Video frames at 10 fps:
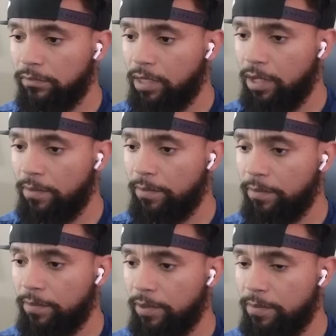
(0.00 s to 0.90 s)
Yep,
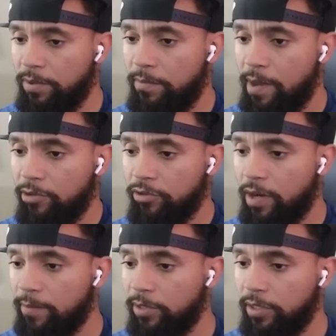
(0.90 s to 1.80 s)
he put mouse
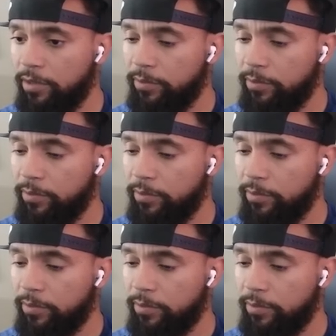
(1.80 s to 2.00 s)
traps up.